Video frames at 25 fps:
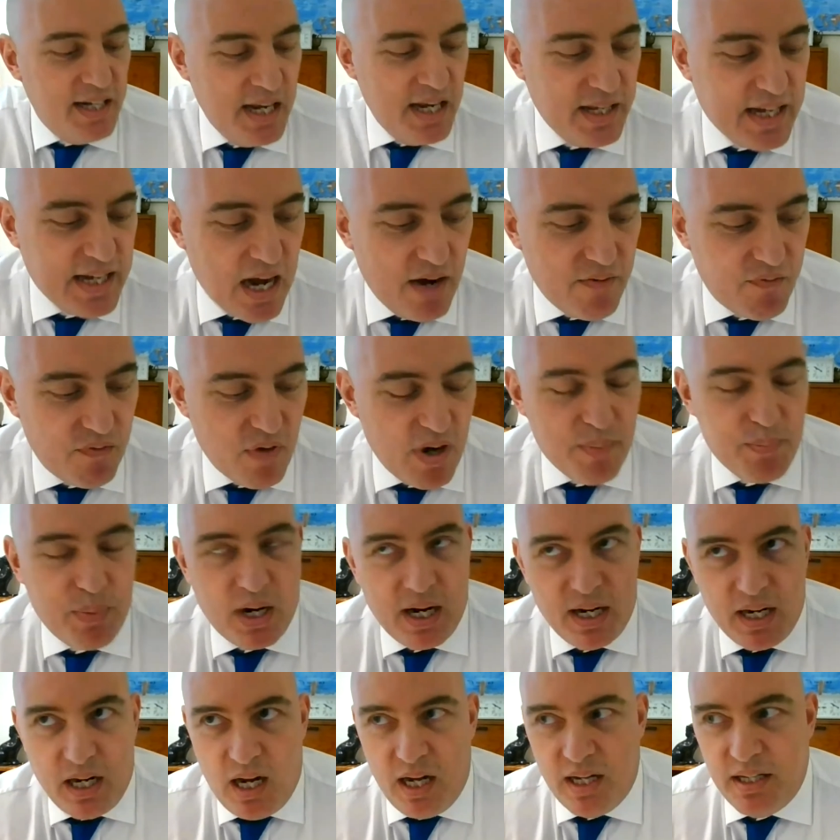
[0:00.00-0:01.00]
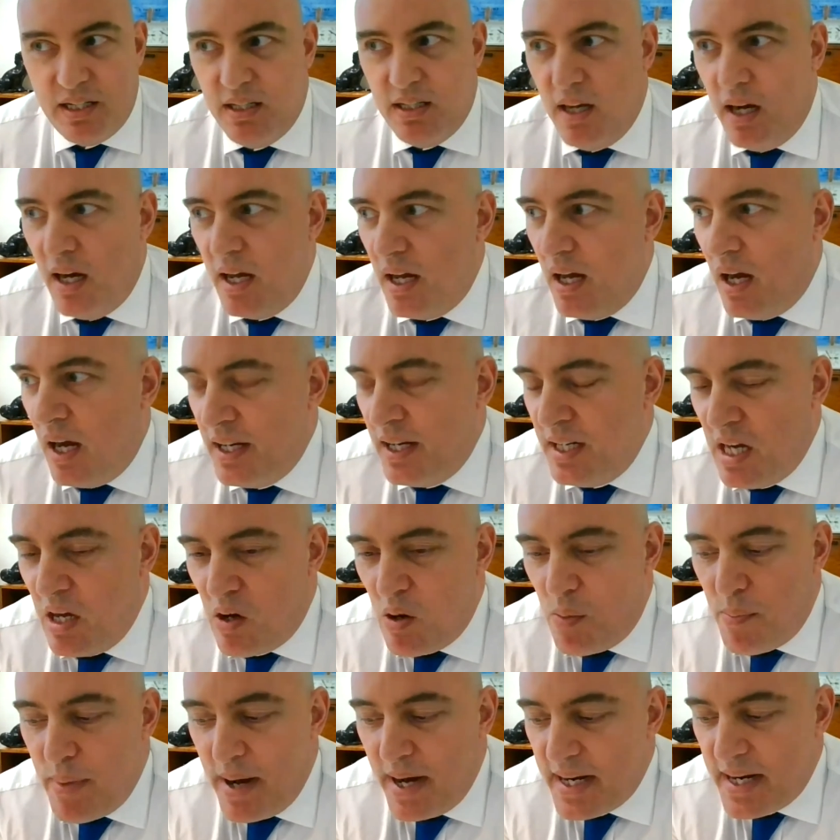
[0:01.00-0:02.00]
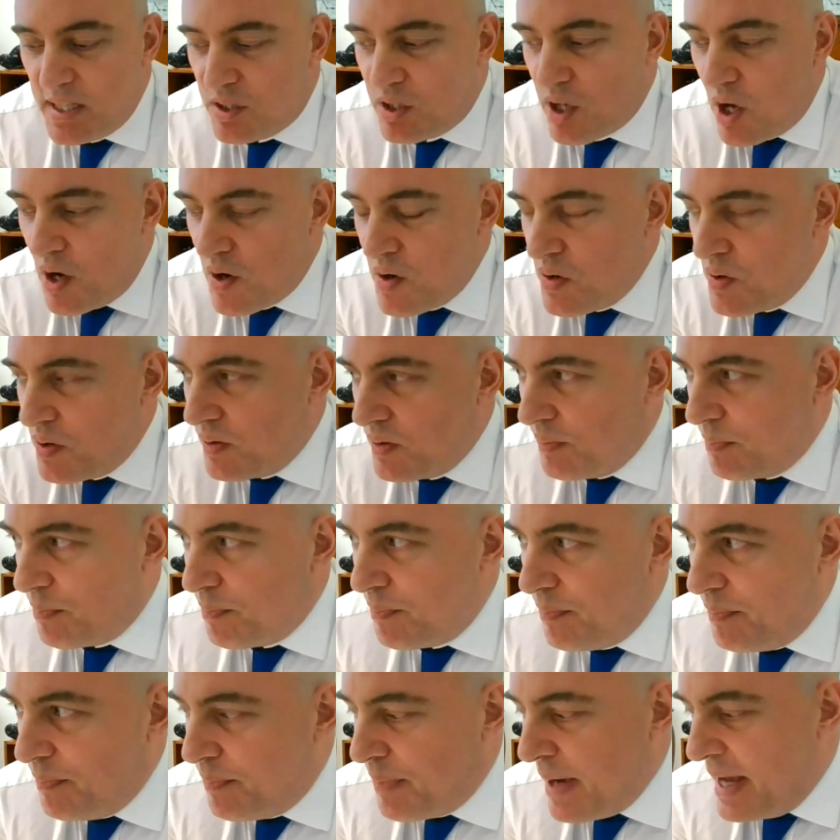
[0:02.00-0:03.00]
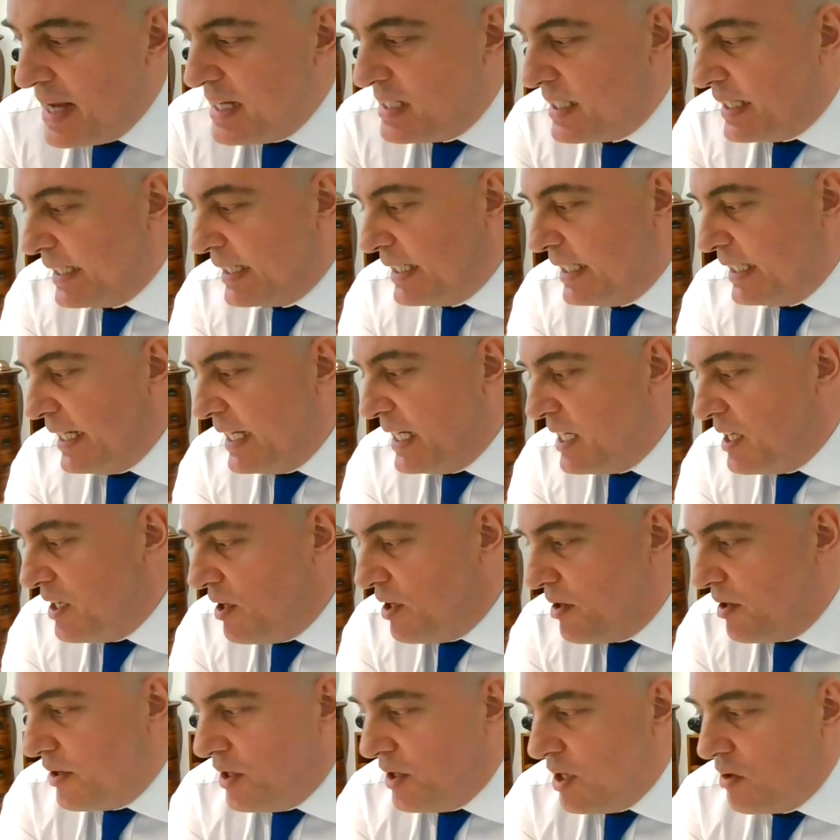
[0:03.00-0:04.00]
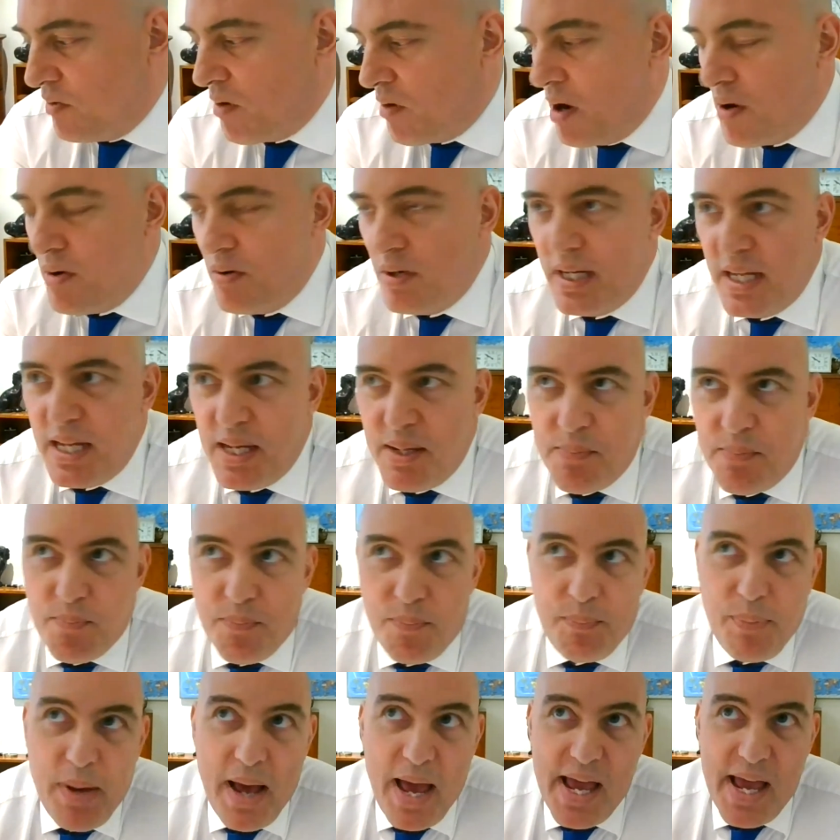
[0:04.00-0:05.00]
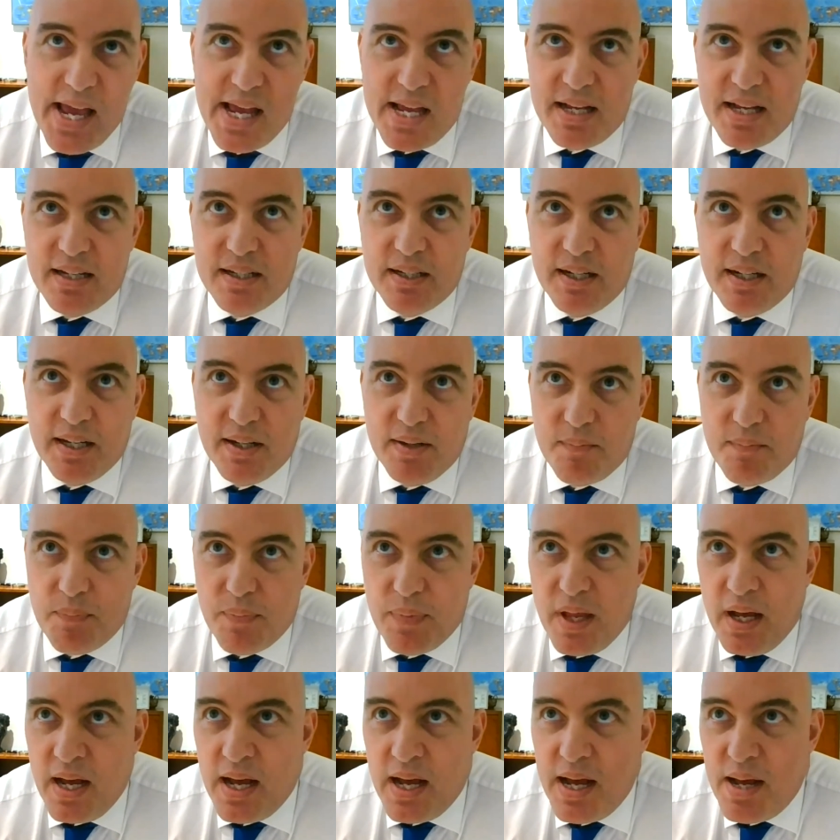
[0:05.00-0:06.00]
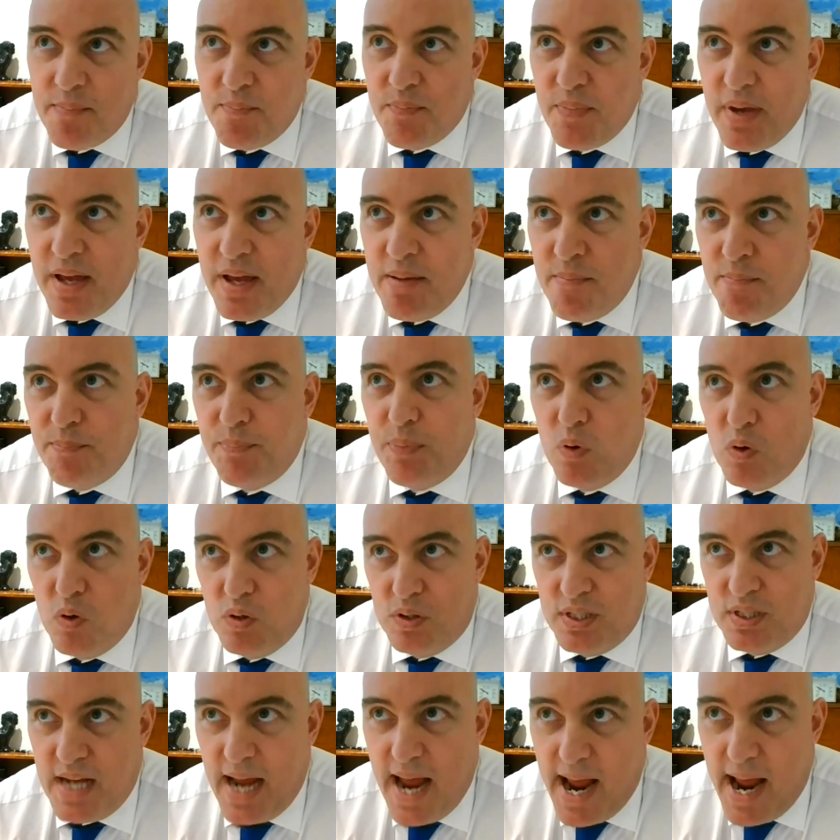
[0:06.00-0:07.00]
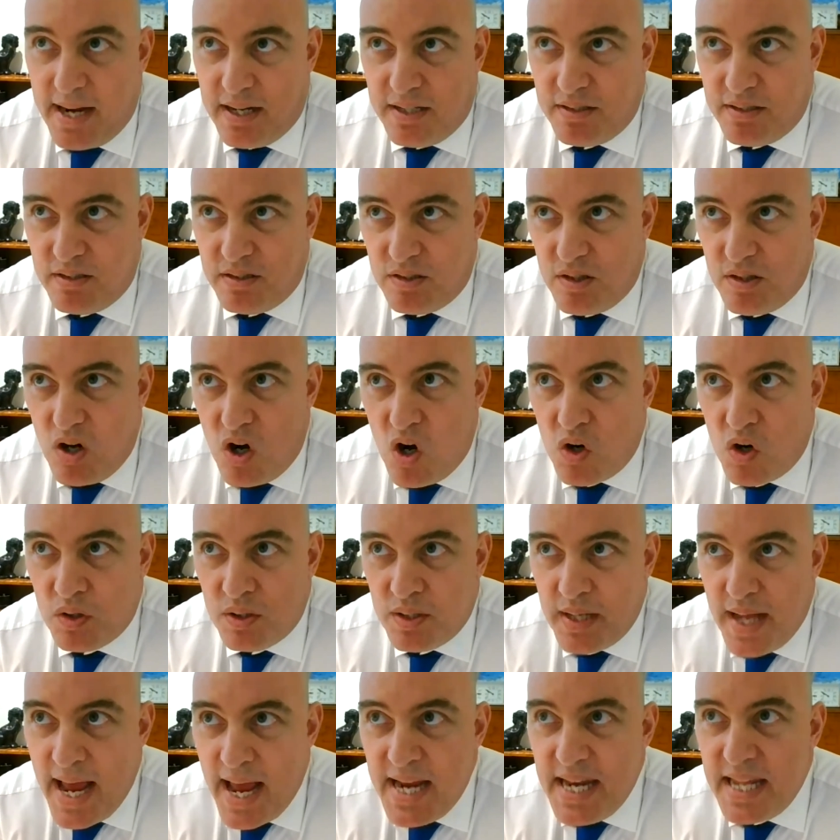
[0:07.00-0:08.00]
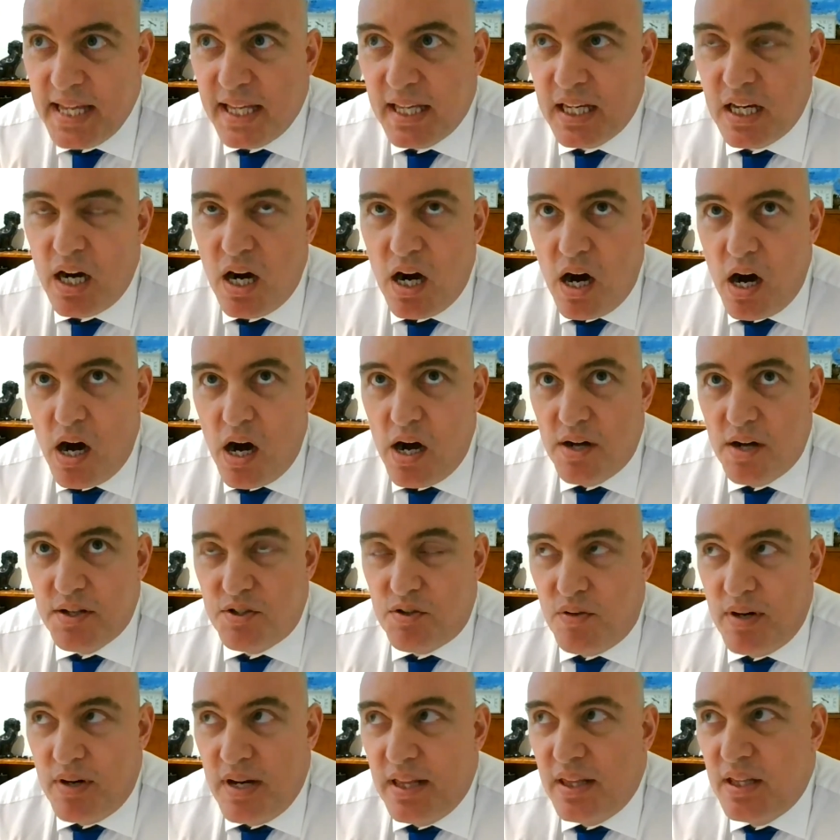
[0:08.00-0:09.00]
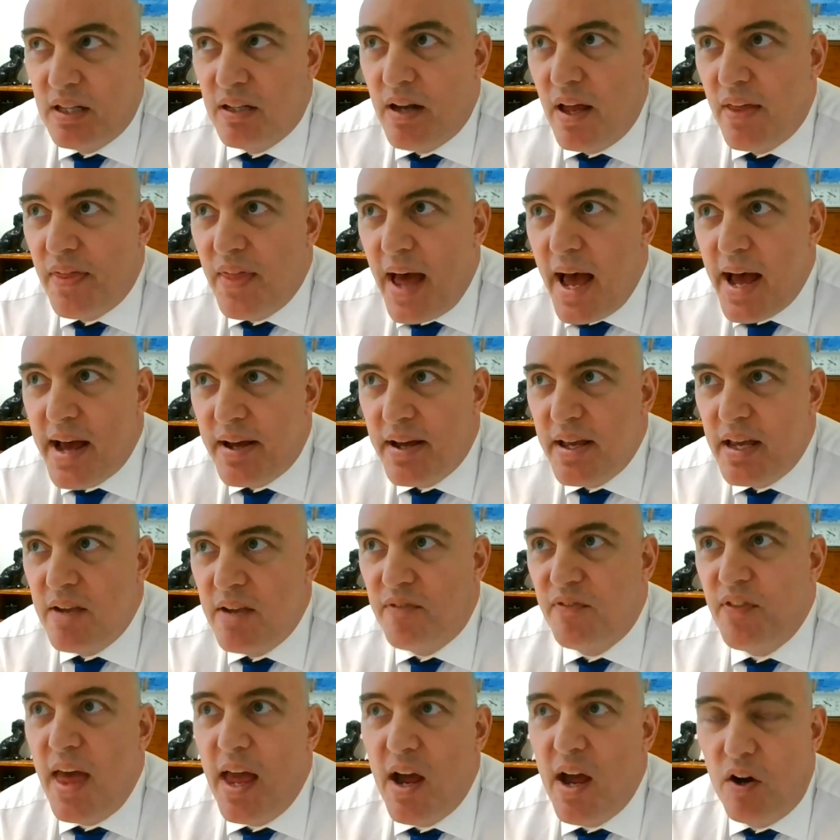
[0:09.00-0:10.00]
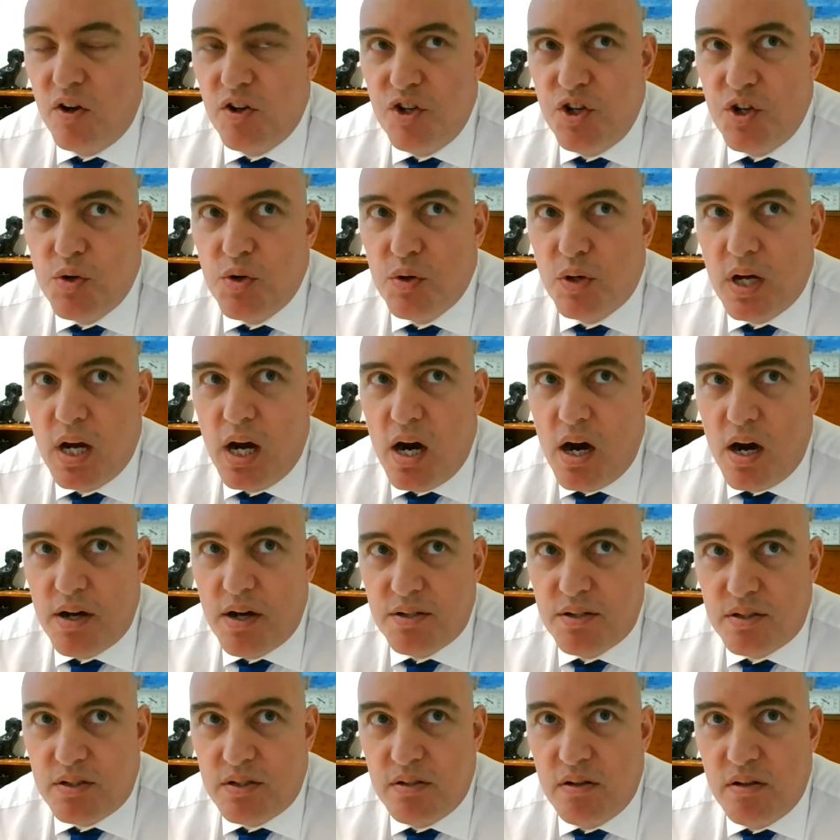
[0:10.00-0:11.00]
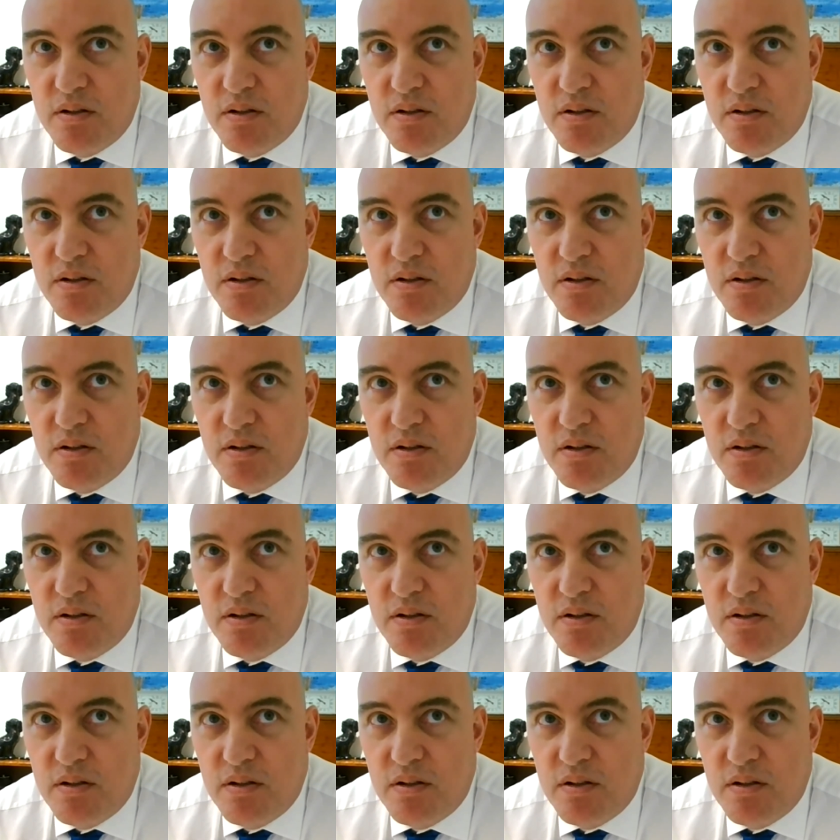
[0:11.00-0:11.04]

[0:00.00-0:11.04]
didn't cover it, but I know about it. So basically, you're only paying import tax on any cars or anything like that if they are new cars.